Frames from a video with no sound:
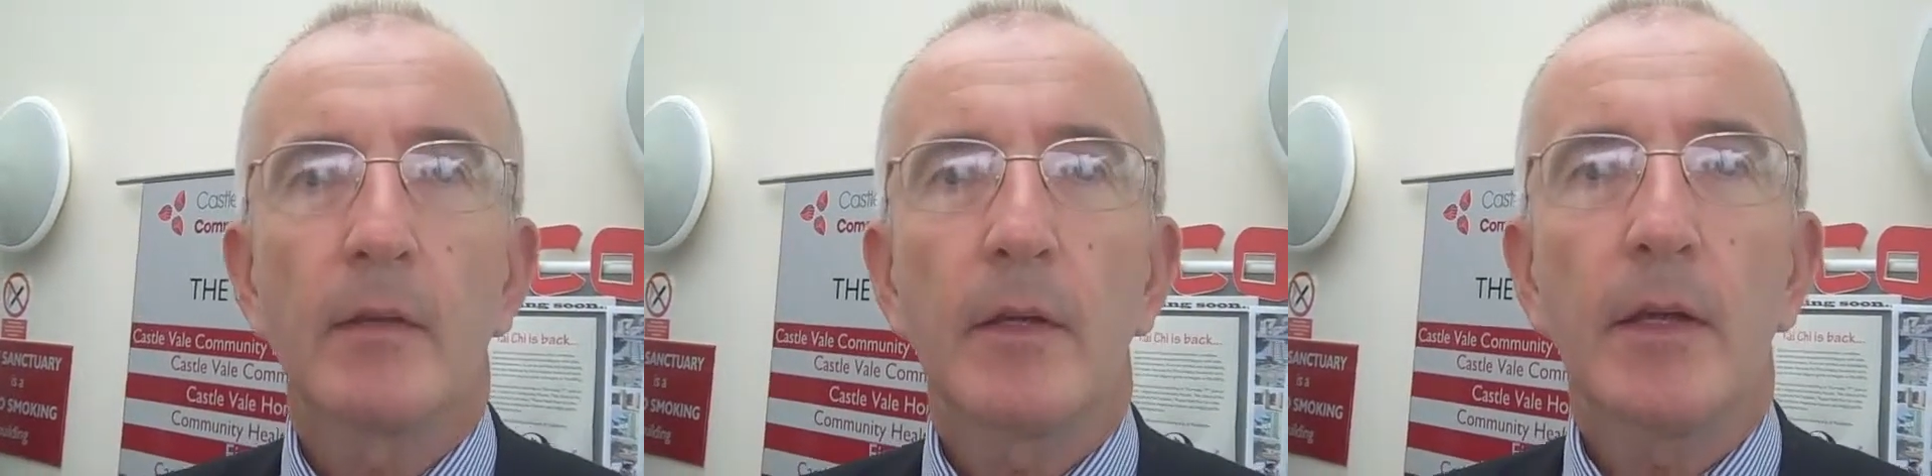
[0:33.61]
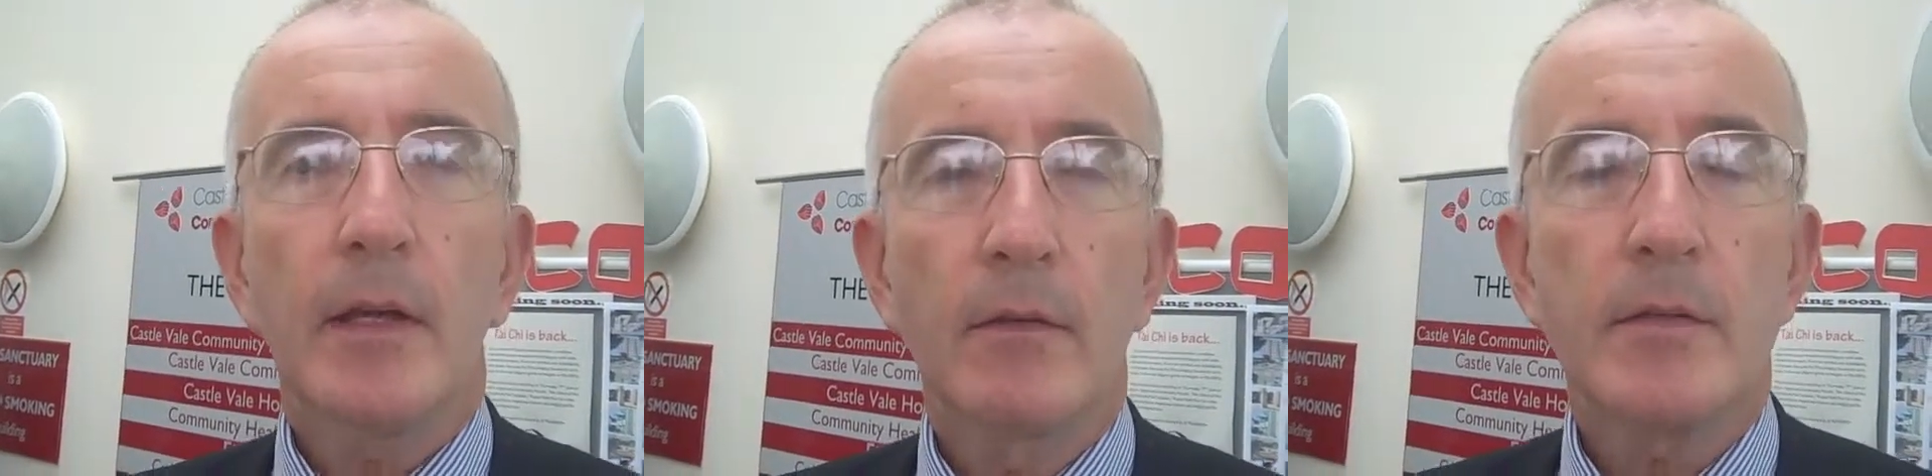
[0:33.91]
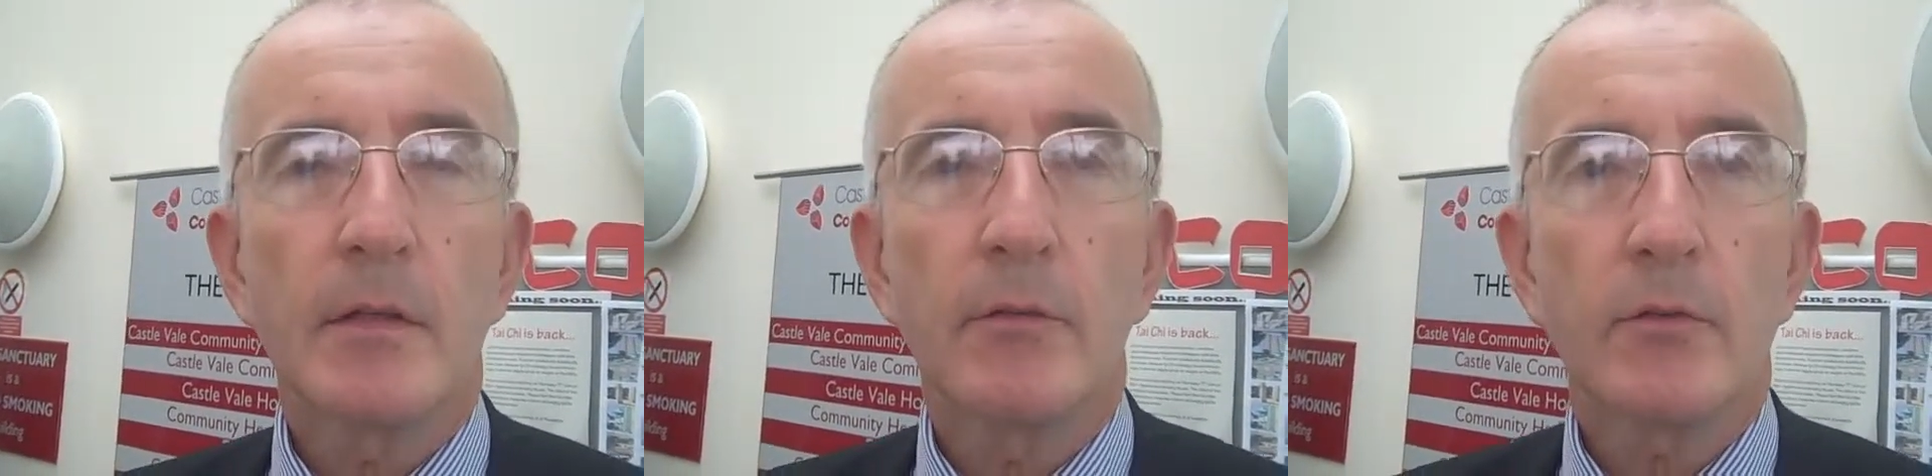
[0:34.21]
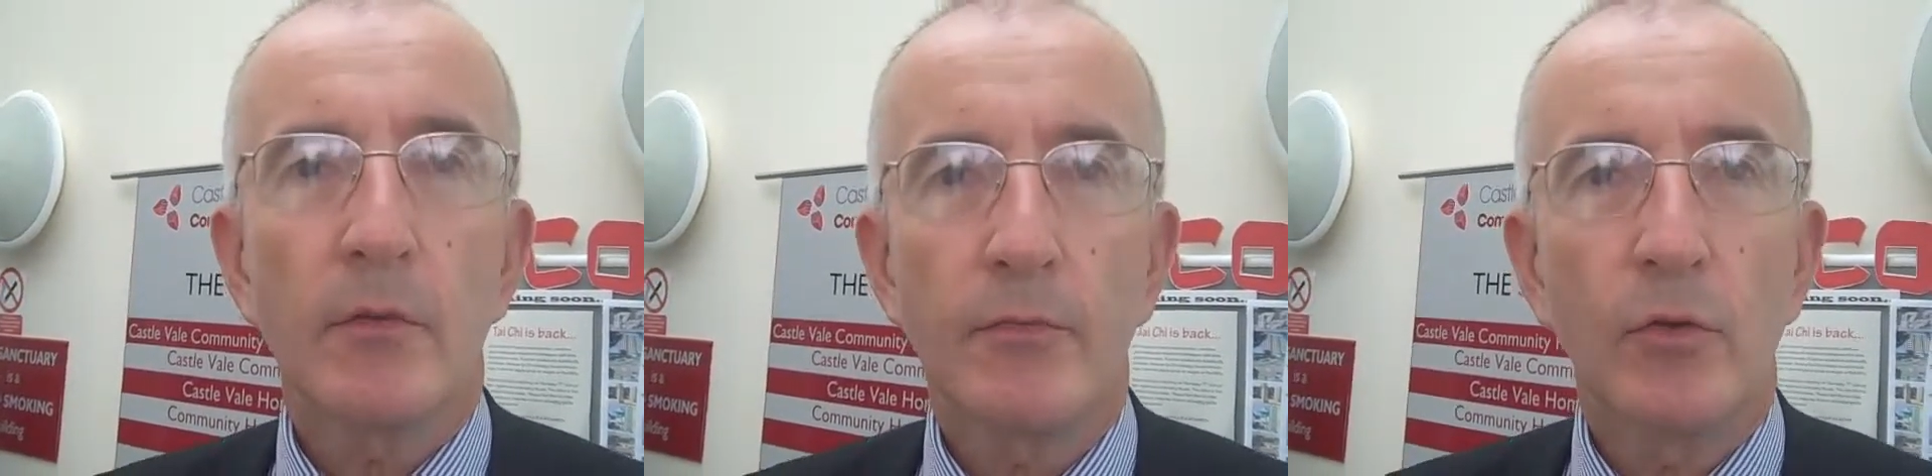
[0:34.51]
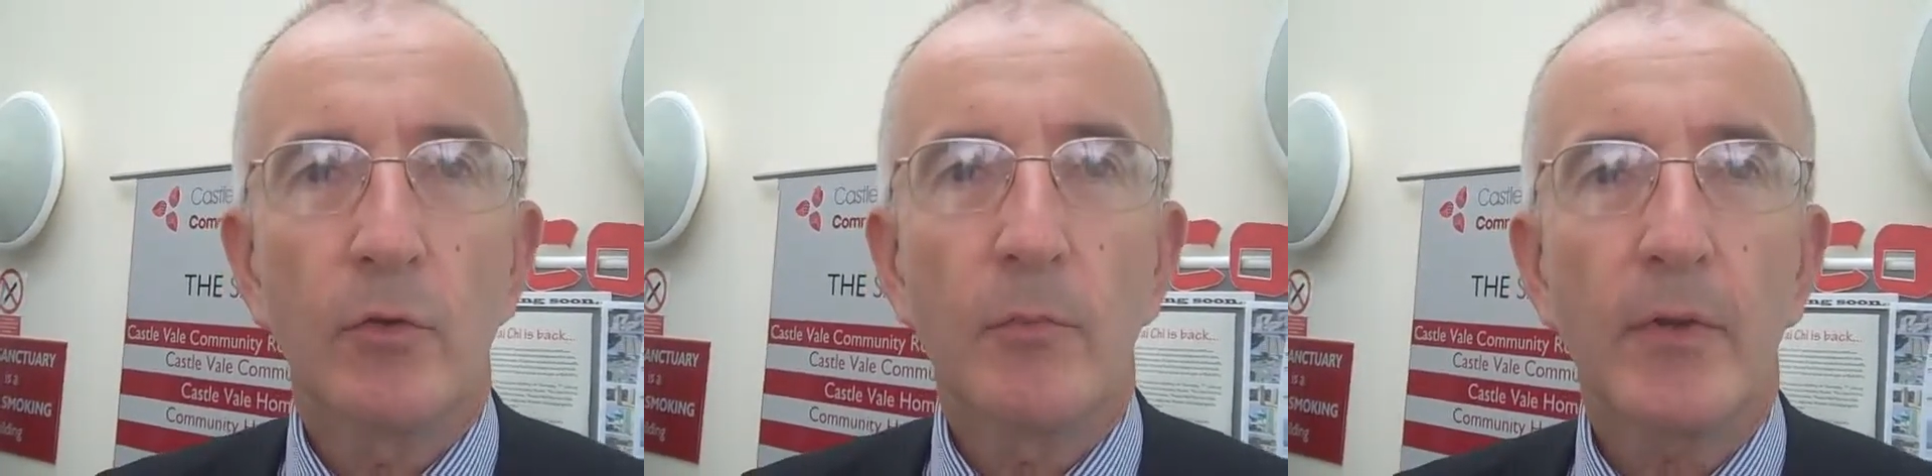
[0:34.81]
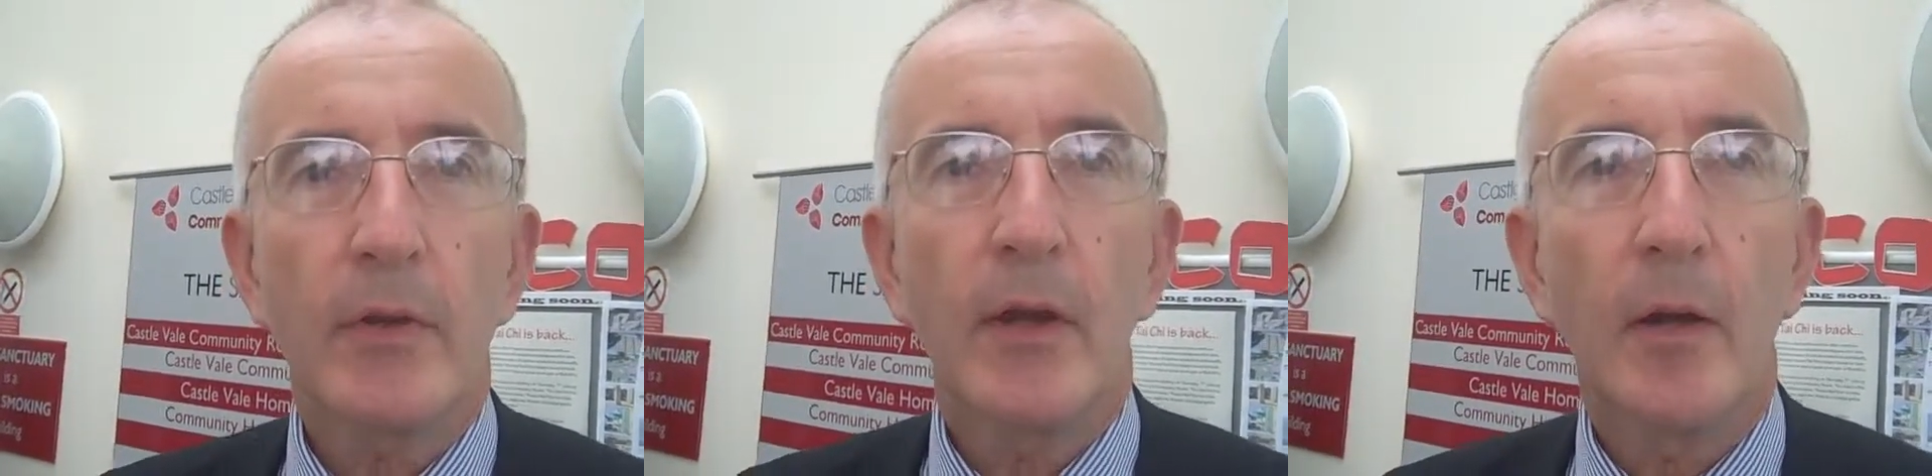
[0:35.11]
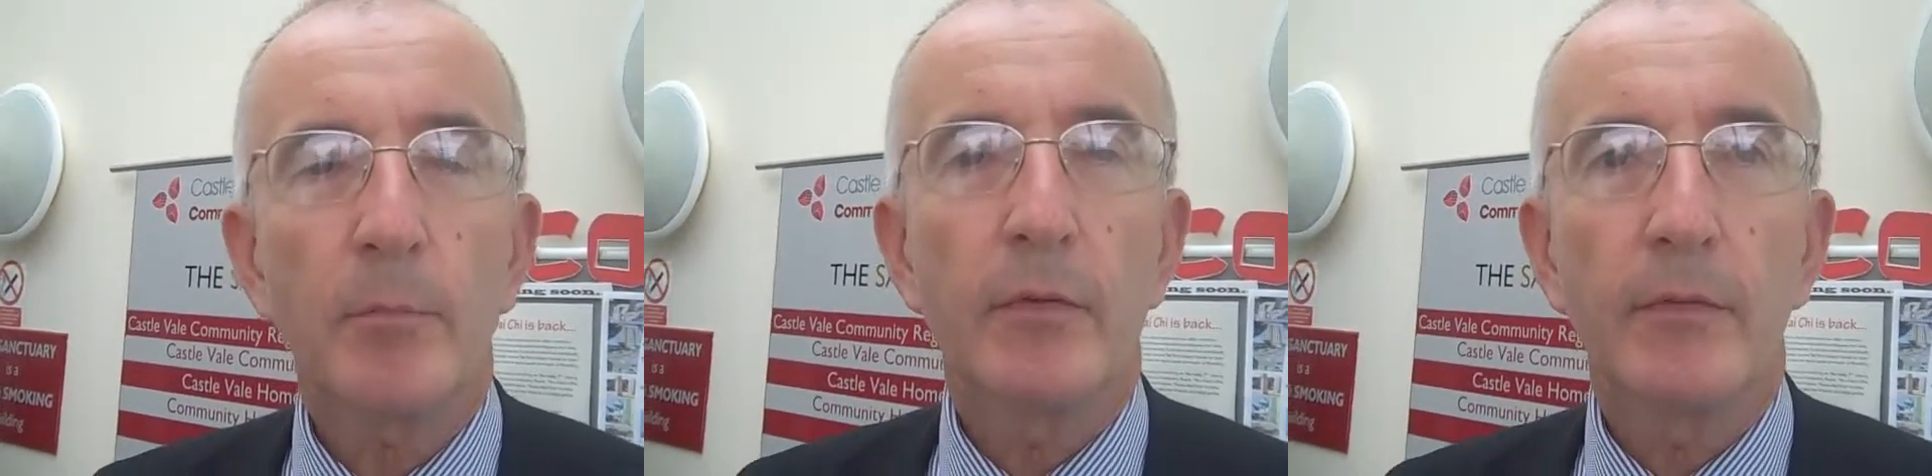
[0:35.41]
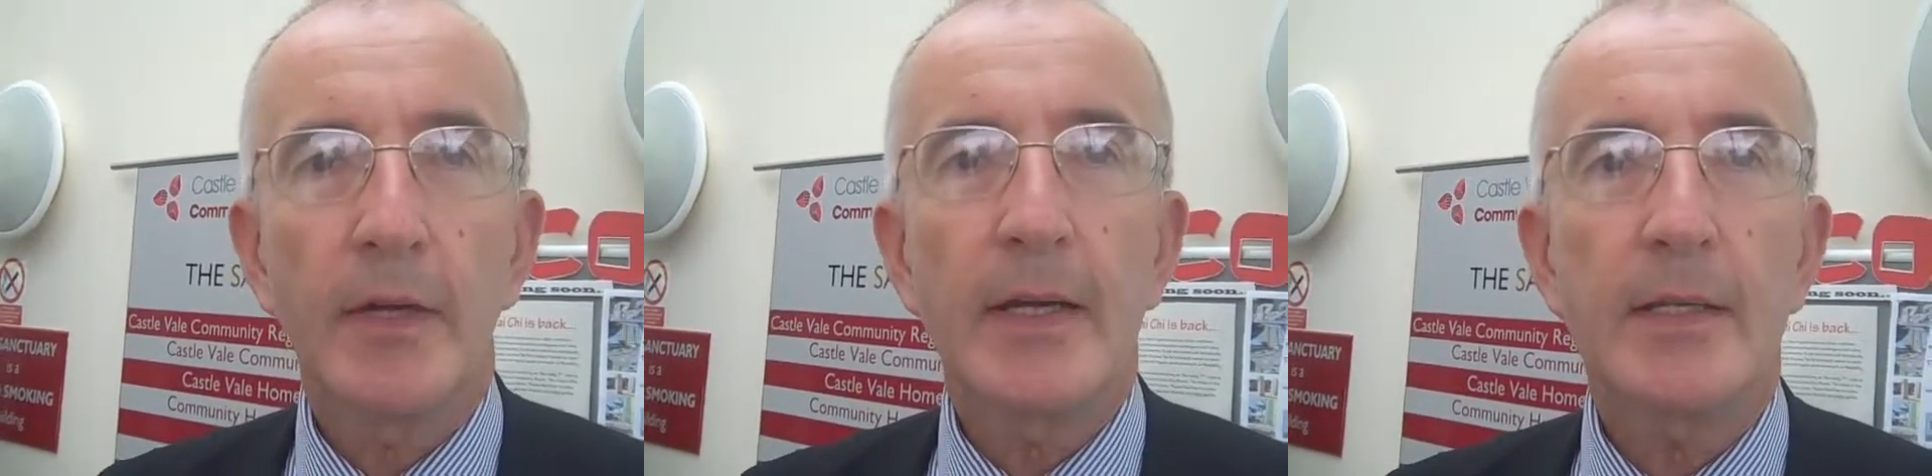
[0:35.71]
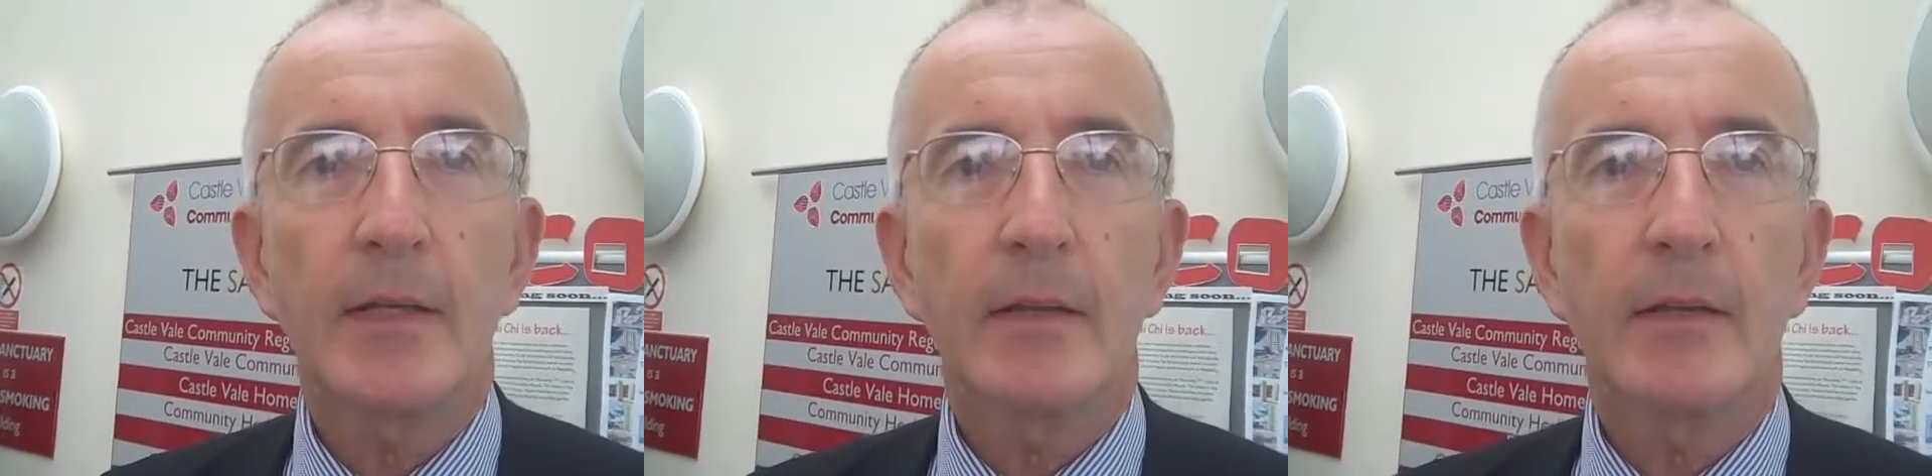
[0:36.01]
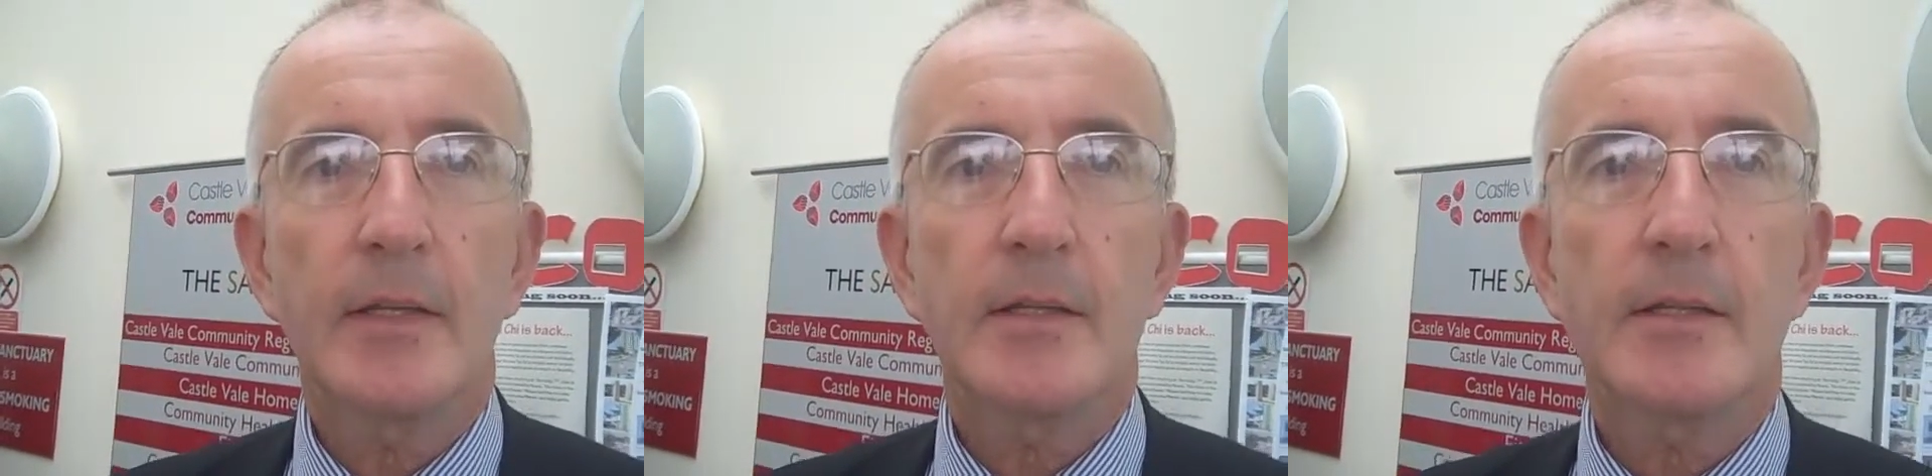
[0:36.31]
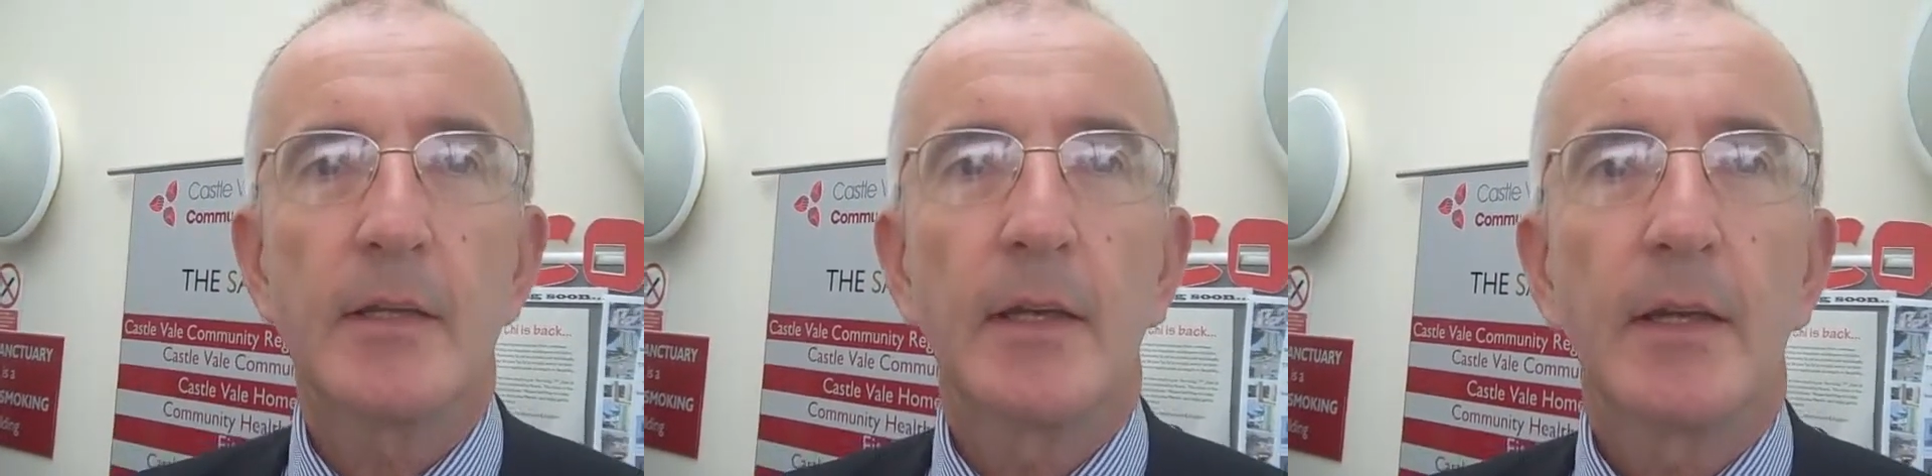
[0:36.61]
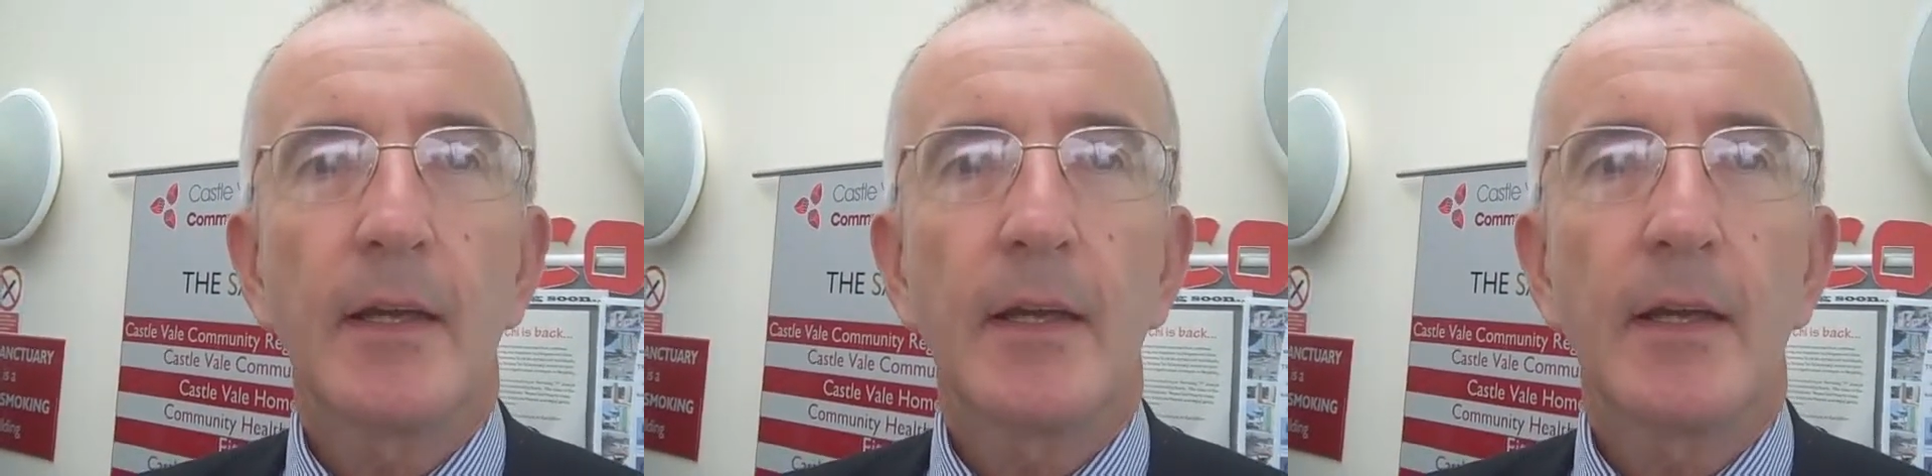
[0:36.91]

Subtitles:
The health service reforms are providing this